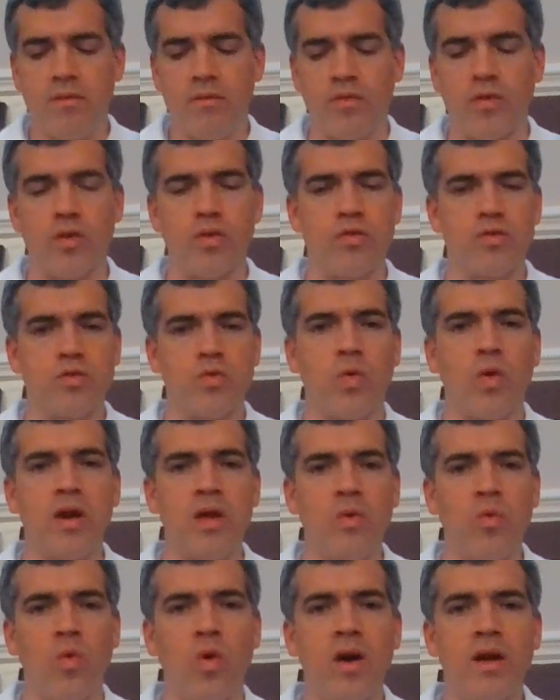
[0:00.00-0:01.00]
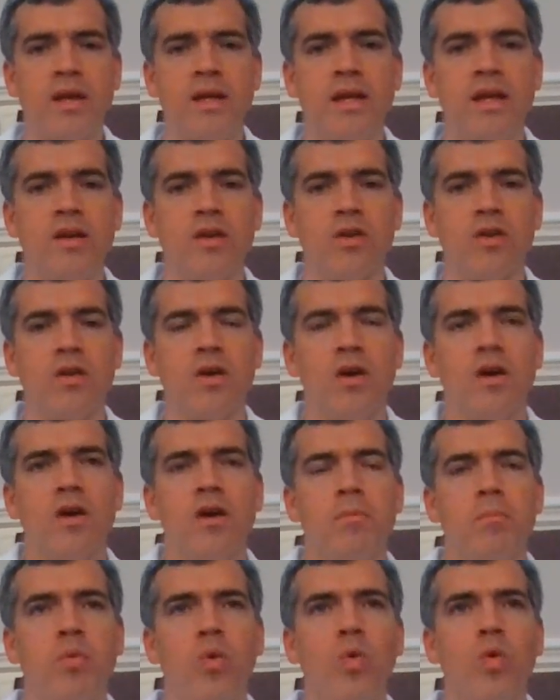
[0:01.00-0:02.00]
verse 21 here
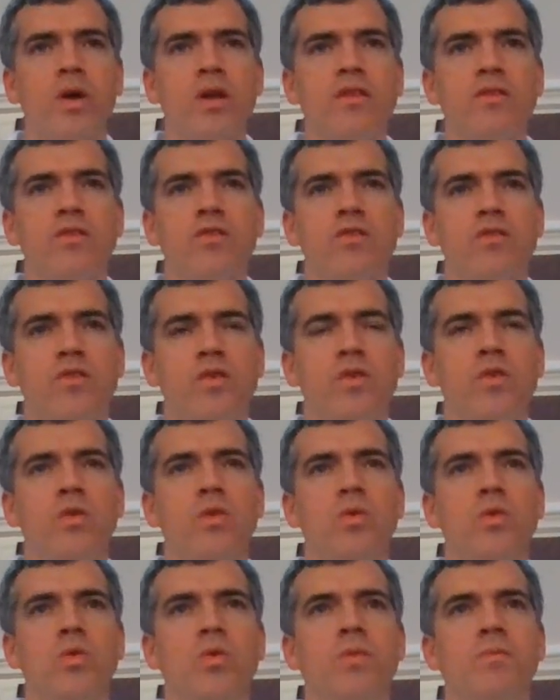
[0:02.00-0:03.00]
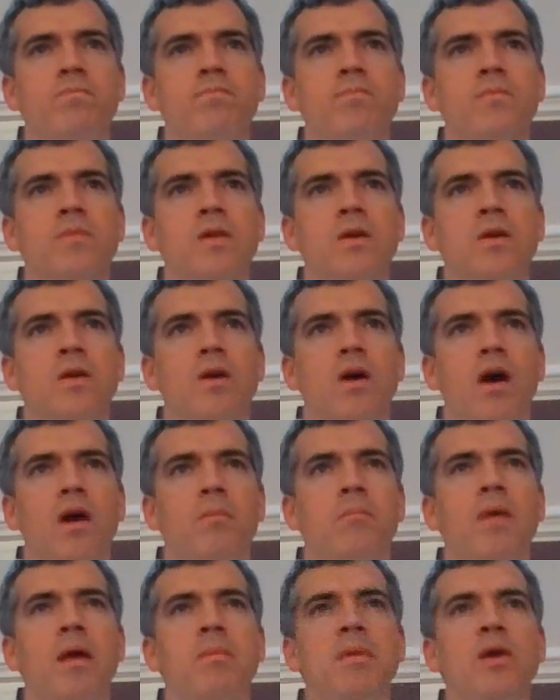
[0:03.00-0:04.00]
points to, uh,
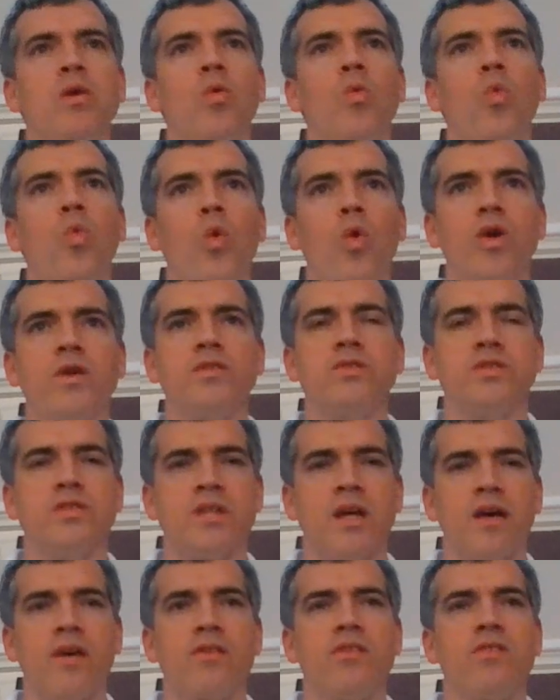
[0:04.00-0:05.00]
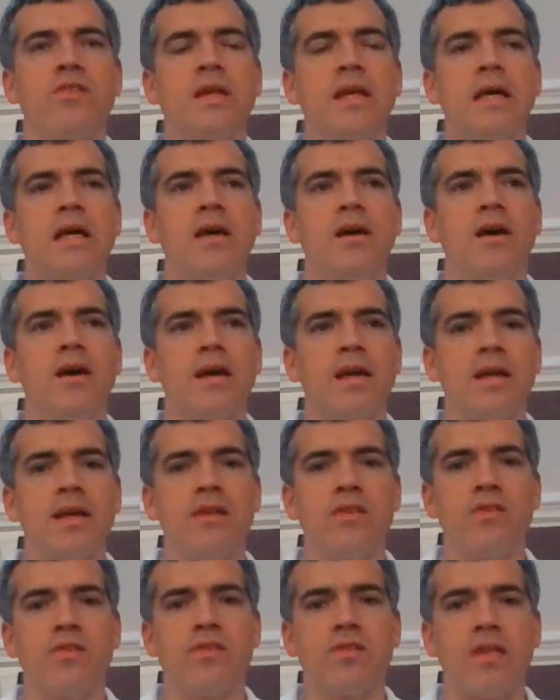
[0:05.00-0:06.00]
maybe warns us
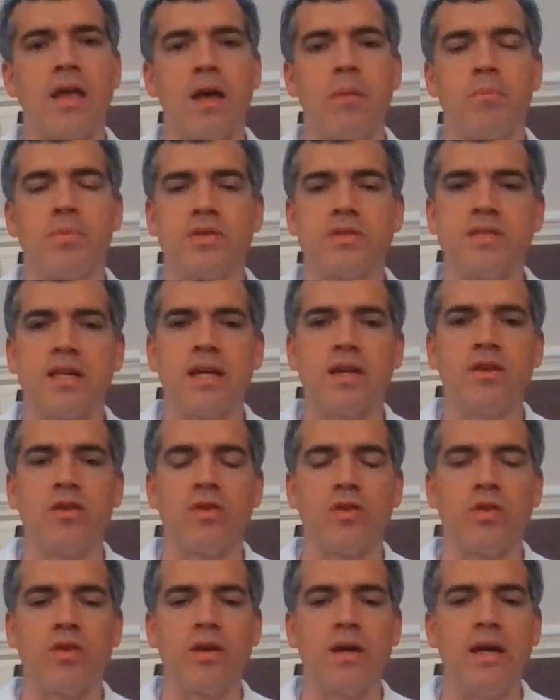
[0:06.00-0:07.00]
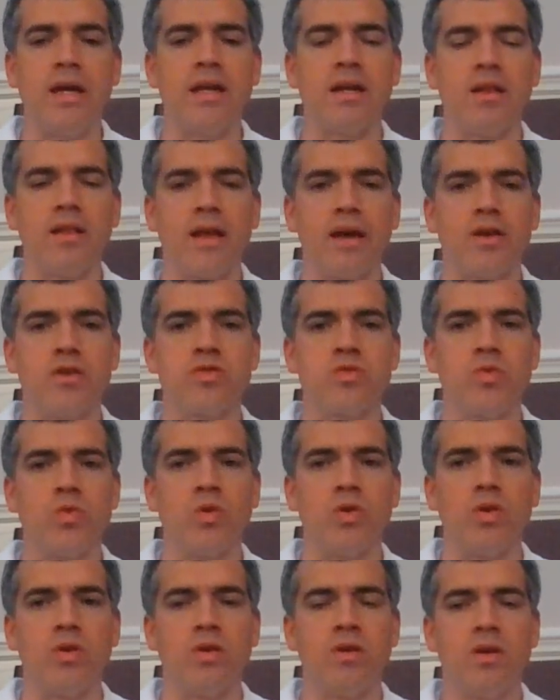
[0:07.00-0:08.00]
against a particular
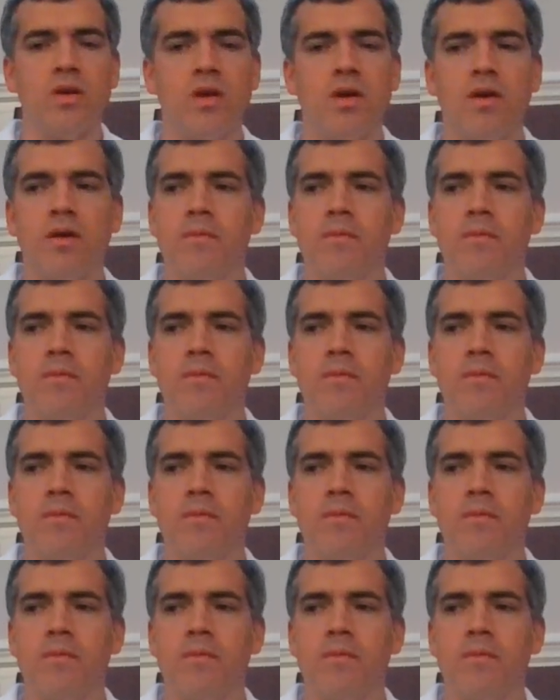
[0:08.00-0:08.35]
intellectual